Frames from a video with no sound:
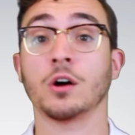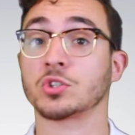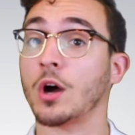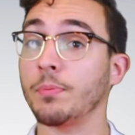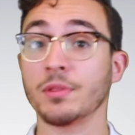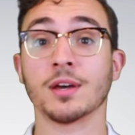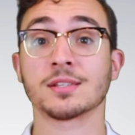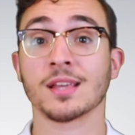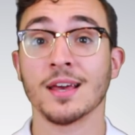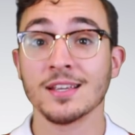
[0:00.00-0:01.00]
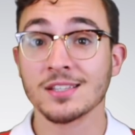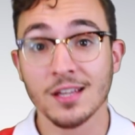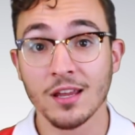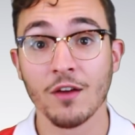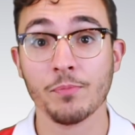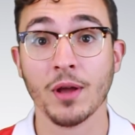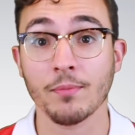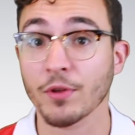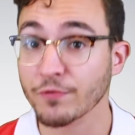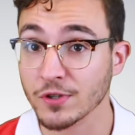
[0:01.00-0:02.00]
On top of this, City have
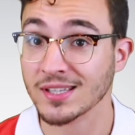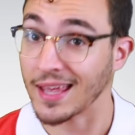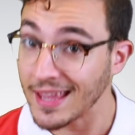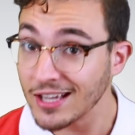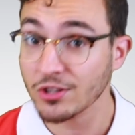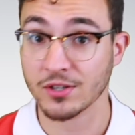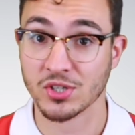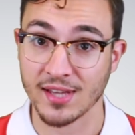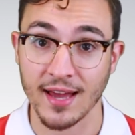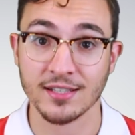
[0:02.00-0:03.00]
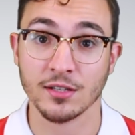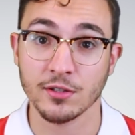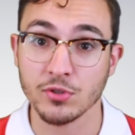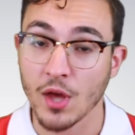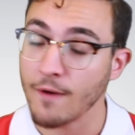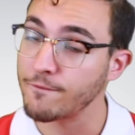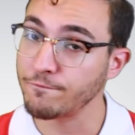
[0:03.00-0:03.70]
become the first English side to lose